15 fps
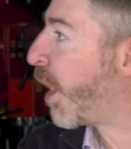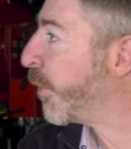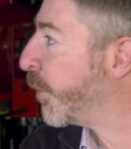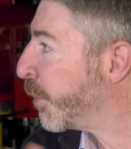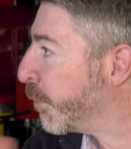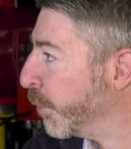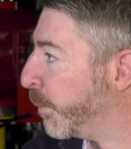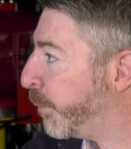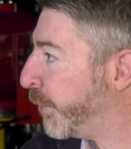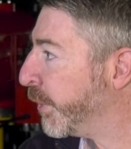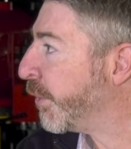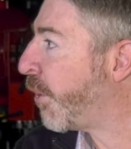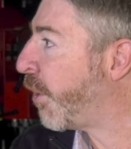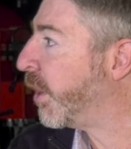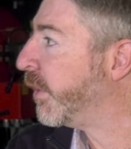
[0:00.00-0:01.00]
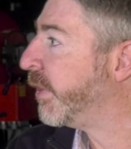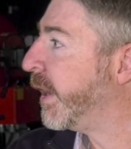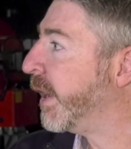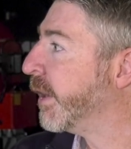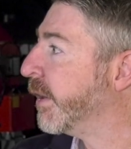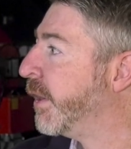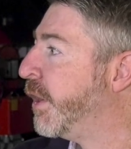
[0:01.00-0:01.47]
other groups that are on
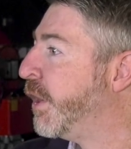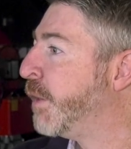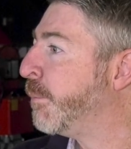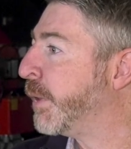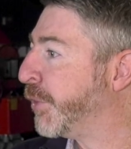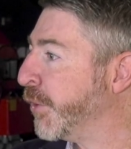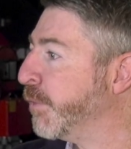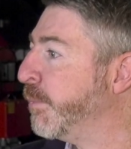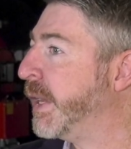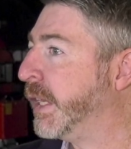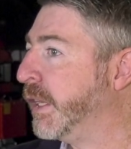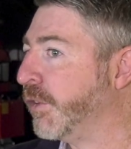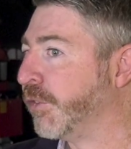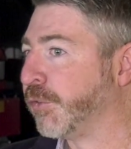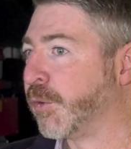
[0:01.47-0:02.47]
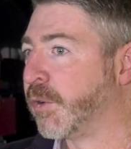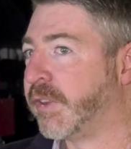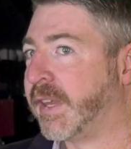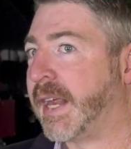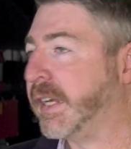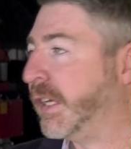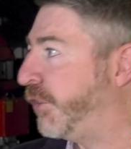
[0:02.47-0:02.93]
there, mm-hmm. but they're making sure
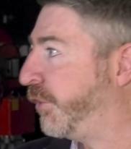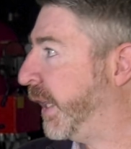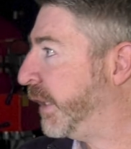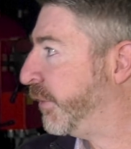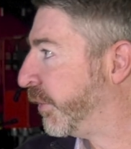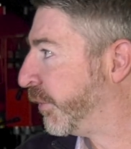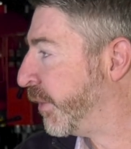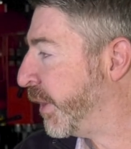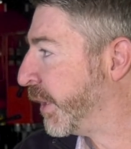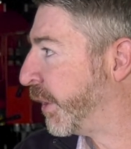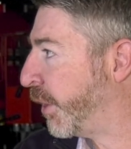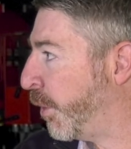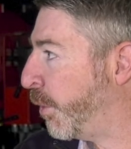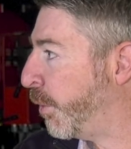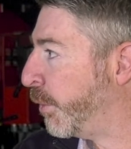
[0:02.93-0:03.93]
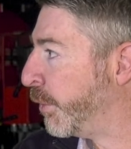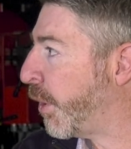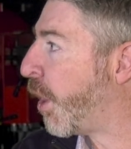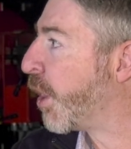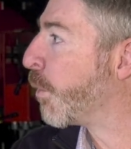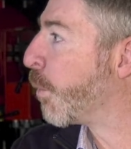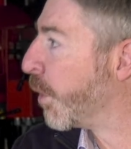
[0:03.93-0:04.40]
that any changes to the code
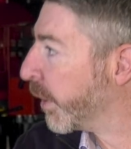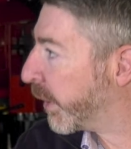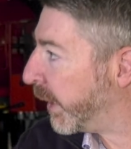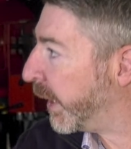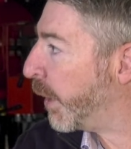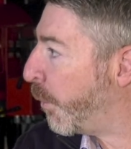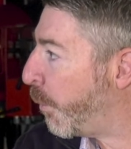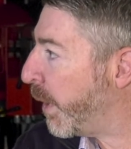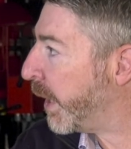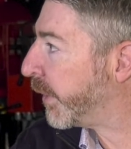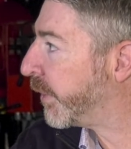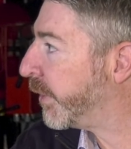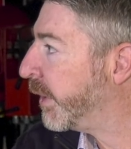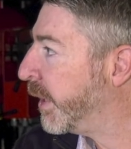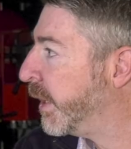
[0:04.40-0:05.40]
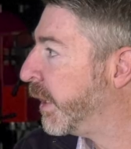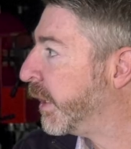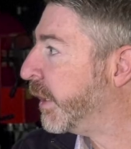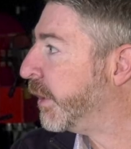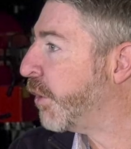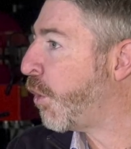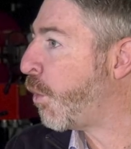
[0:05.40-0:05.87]
are working with
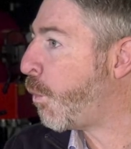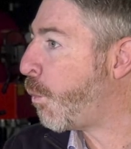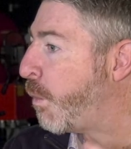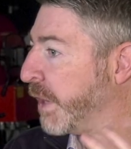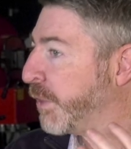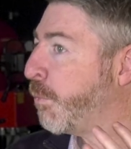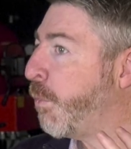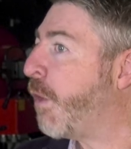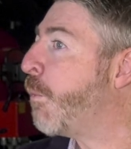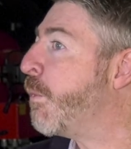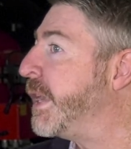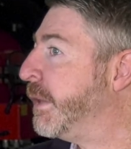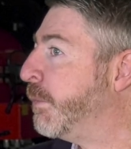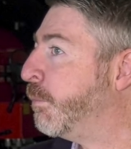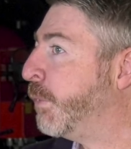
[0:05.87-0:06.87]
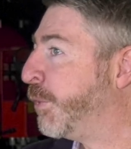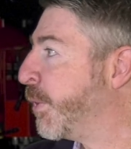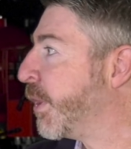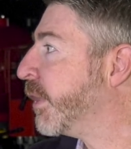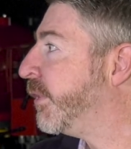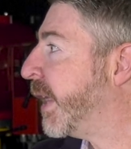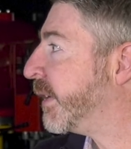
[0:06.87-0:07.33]

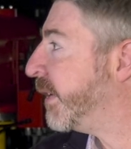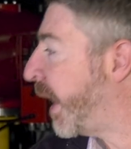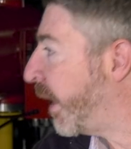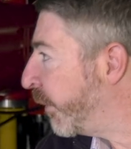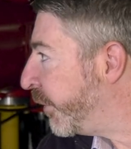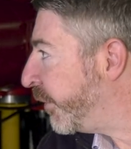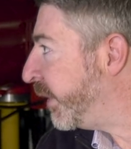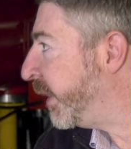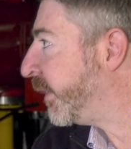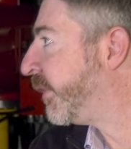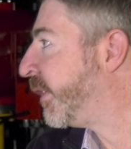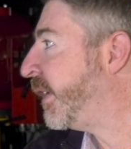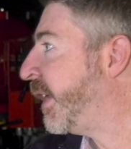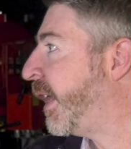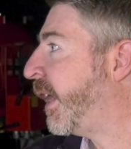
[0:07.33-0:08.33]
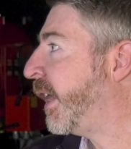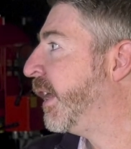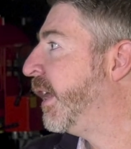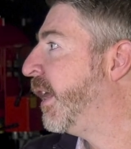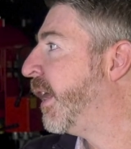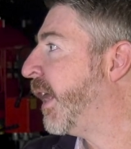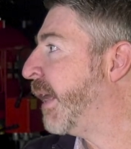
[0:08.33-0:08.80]
what our technology is
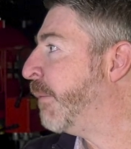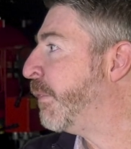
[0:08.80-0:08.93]
today, mm-hmm.